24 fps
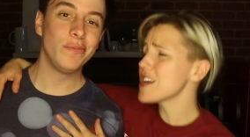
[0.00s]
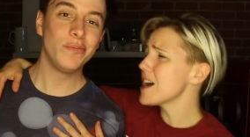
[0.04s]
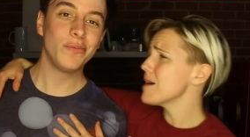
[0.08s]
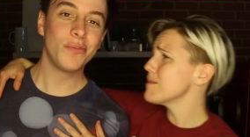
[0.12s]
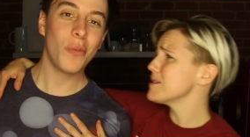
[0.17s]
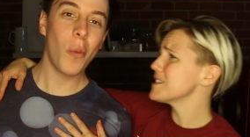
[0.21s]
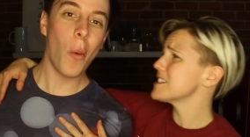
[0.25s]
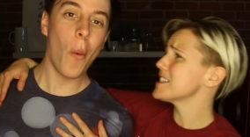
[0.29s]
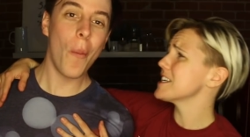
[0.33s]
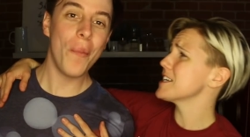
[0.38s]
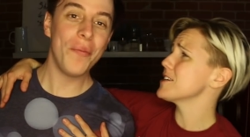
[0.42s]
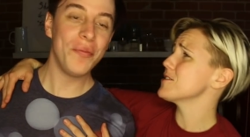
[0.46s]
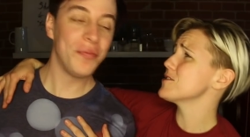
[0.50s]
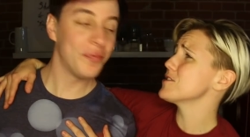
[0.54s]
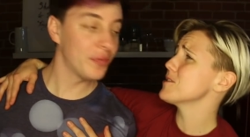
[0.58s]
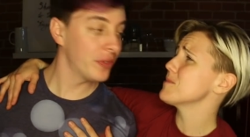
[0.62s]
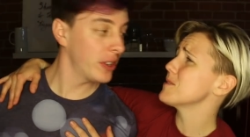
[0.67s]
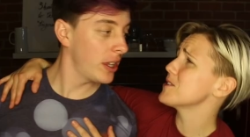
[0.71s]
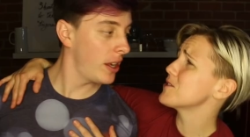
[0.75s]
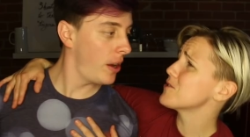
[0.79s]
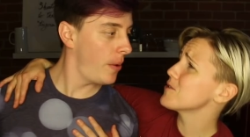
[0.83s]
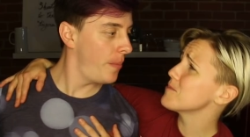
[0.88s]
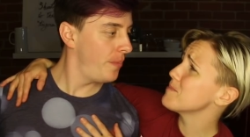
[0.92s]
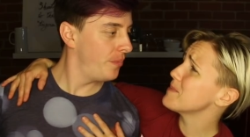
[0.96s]
Speaker 1: Thomas, thank you so
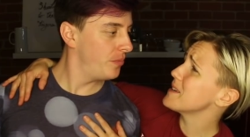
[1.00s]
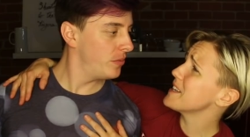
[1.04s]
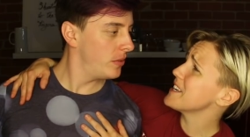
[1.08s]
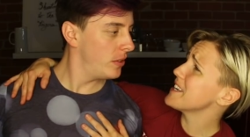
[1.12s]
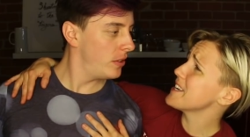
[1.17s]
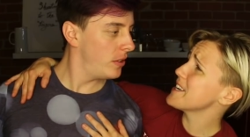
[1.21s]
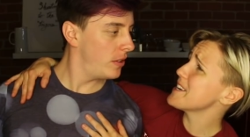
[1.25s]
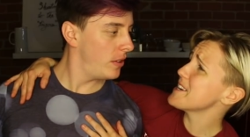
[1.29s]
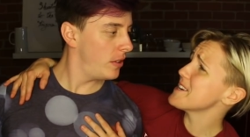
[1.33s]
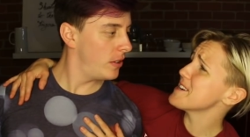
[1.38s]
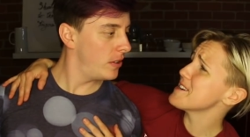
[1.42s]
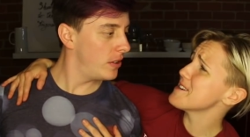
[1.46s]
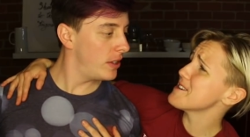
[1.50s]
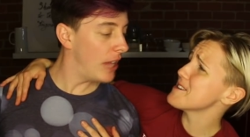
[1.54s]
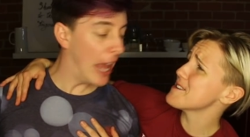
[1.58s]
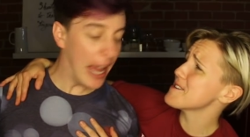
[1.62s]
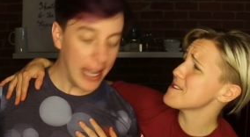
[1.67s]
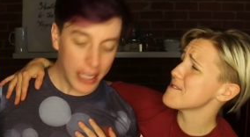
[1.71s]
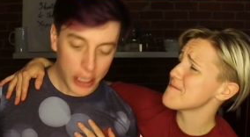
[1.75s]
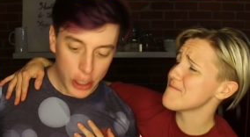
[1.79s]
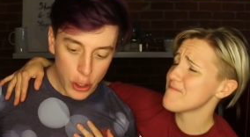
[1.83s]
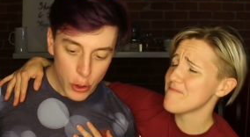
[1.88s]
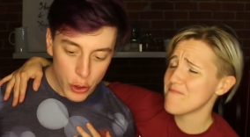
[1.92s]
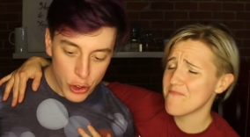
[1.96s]
much for being here.
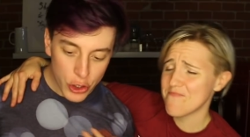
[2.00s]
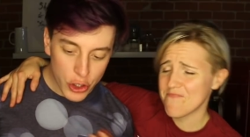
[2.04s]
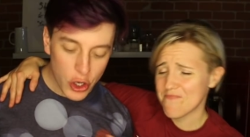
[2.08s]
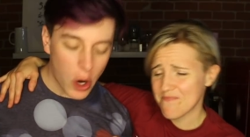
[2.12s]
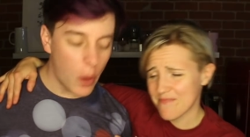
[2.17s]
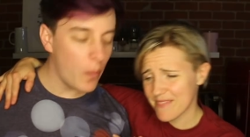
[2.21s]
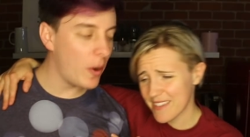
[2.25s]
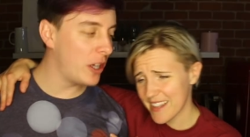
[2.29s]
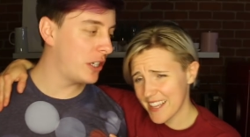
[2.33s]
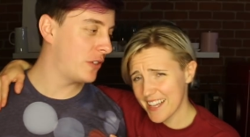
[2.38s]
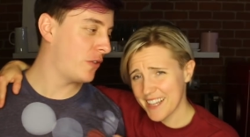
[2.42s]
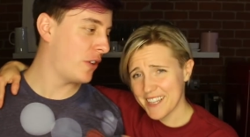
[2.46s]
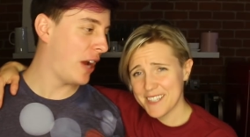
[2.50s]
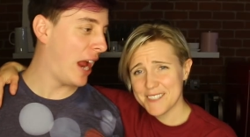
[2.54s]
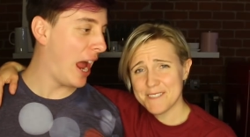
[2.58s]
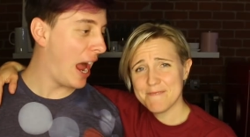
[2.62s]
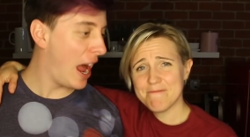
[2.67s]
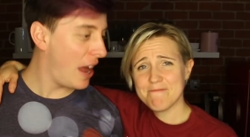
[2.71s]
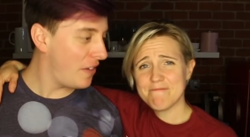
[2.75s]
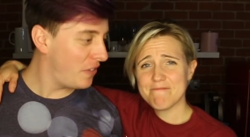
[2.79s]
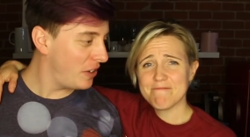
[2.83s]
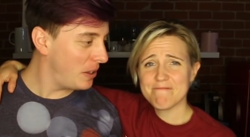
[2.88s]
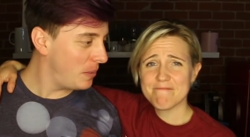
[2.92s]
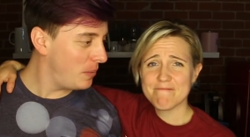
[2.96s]
Speaker 2: Thank you so much for
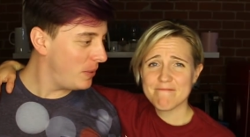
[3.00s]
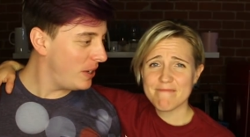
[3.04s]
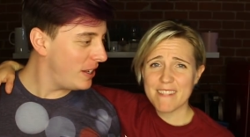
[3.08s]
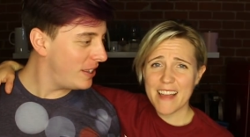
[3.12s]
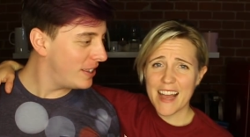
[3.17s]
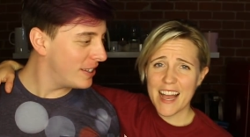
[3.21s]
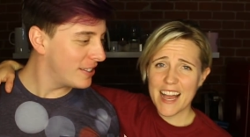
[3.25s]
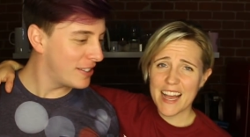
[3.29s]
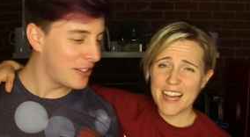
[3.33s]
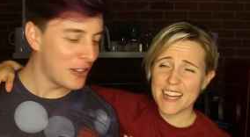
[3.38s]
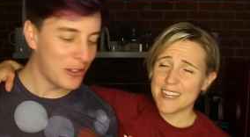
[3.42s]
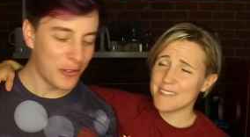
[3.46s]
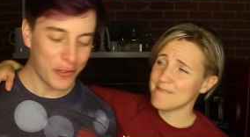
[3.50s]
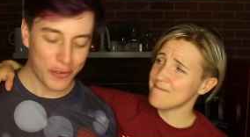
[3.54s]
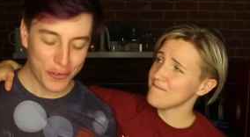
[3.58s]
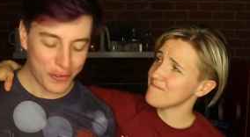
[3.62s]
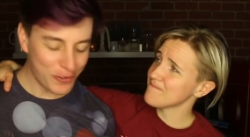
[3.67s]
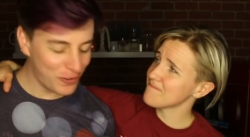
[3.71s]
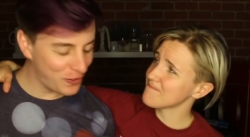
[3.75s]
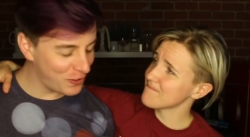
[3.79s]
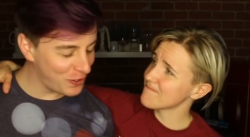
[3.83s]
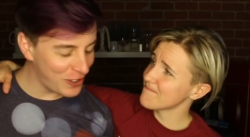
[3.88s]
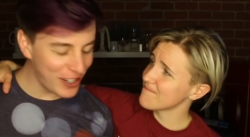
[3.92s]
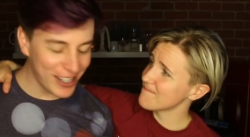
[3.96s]
having me. This is
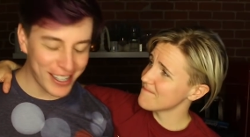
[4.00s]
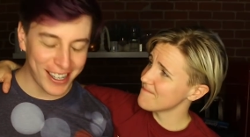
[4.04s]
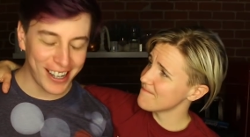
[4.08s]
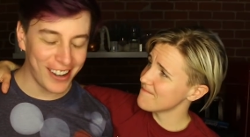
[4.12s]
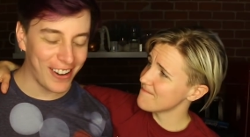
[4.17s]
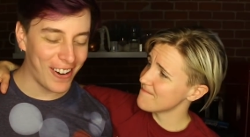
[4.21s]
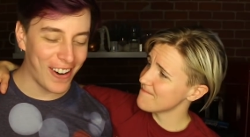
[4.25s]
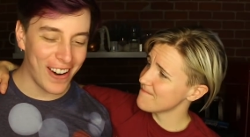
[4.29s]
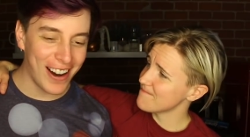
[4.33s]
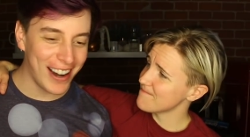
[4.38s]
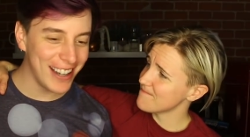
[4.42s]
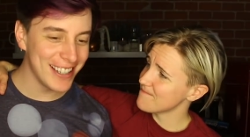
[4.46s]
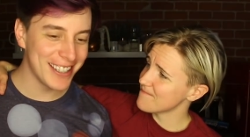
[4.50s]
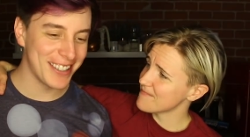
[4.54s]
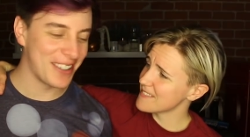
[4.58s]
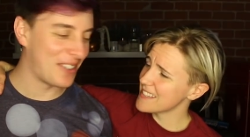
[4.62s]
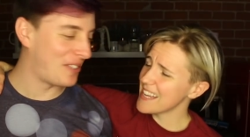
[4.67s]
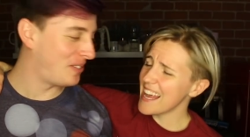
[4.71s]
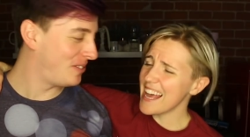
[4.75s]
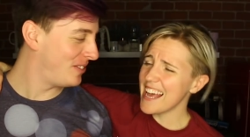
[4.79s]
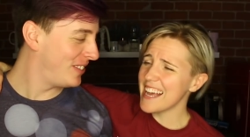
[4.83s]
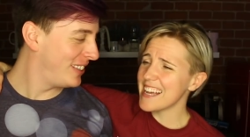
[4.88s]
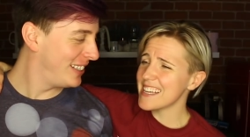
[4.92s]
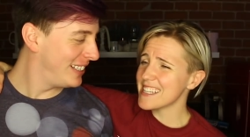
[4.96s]
freaking
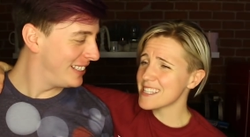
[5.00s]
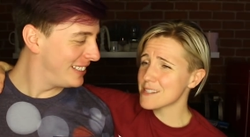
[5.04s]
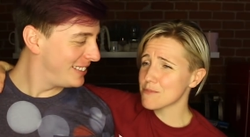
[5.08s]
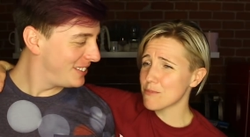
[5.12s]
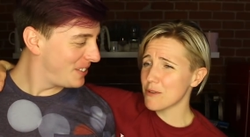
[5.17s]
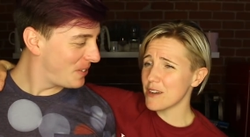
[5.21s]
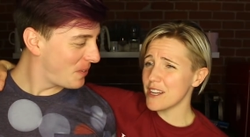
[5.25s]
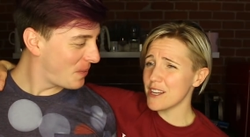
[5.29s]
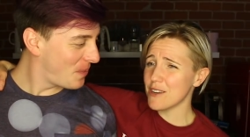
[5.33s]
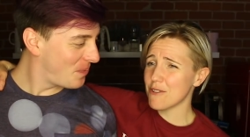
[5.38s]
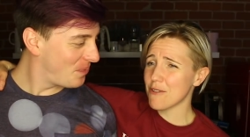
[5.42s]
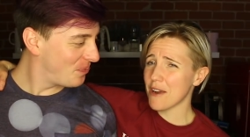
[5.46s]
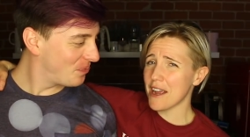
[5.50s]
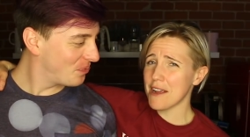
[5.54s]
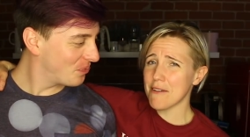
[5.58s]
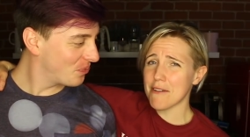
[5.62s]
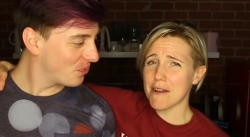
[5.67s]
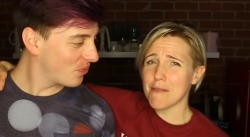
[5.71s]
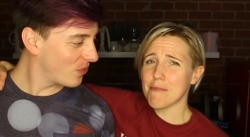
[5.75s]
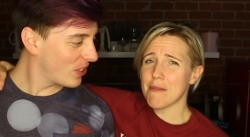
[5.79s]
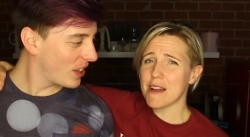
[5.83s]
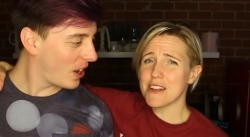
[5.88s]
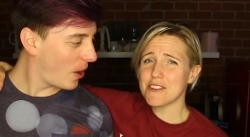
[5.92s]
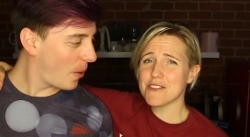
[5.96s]
awesome.
Speaker 1: Yeah, it's pretty great,
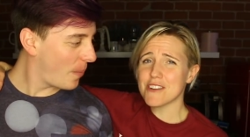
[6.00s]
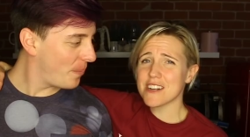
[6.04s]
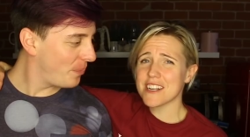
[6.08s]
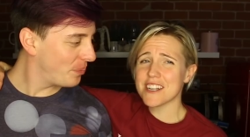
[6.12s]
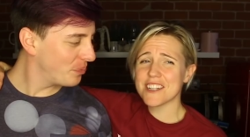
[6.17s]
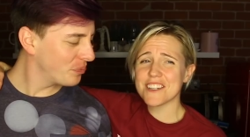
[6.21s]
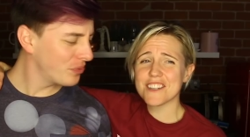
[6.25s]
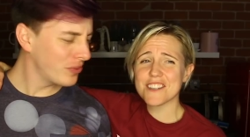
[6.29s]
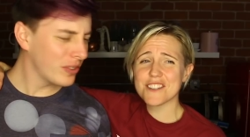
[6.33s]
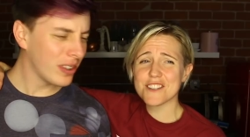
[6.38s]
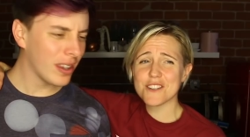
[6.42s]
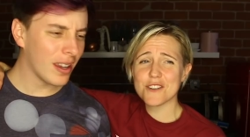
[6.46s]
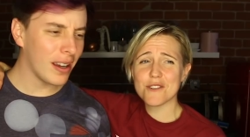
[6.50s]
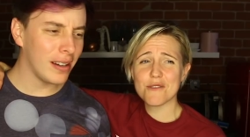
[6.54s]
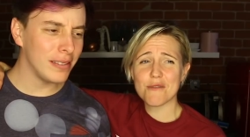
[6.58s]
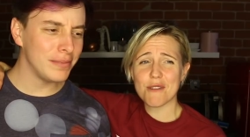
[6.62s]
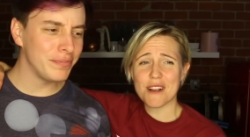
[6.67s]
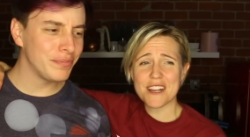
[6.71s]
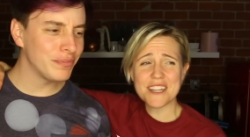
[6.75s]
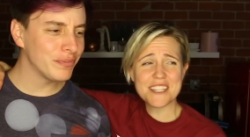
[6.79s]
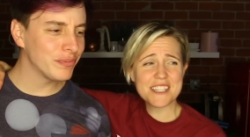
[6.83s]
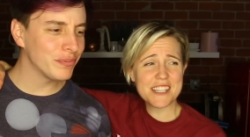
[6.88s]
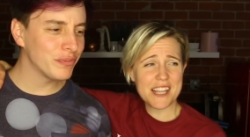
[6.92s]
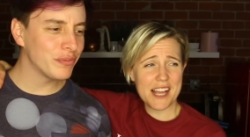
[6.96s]
right? My Drunk Kitchen is a
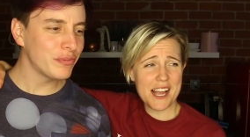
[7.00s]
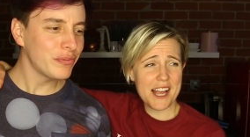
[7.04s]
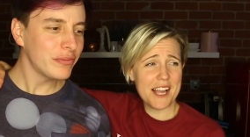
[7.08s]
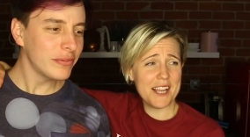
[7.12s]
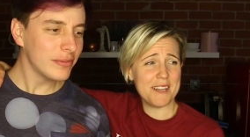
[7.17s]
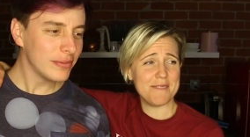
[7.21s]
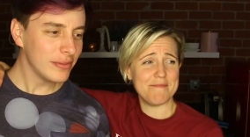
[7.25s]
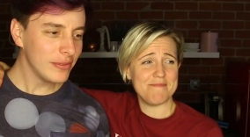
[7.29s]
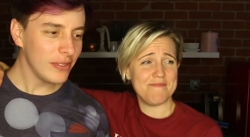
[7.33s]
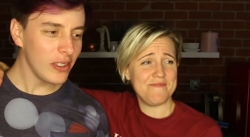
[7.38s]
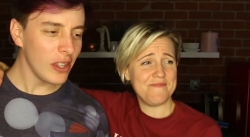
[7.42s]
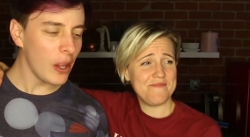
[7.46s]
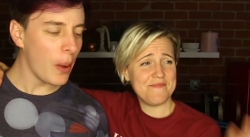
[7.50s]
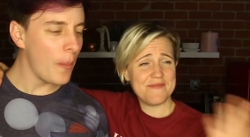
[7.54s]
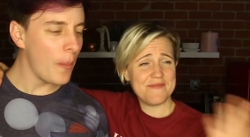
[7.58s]
great time.